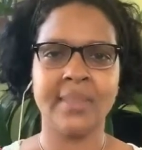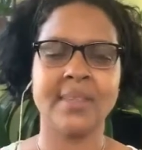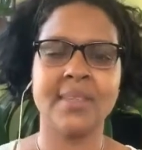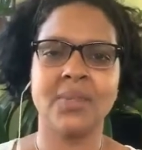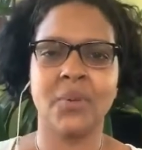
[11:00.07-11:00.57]

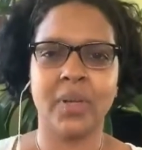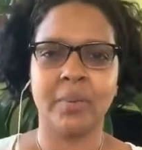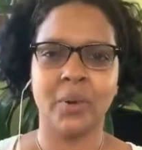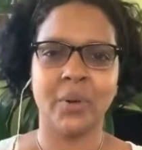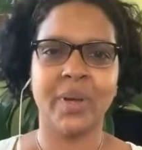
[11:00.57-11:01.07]
This is all
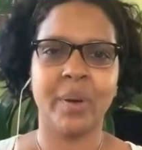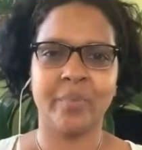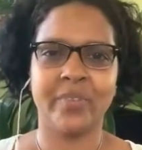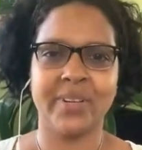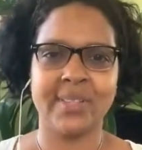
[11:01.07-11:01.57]
about
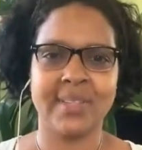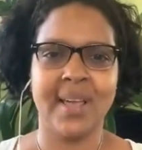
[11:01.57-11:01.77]
comfort.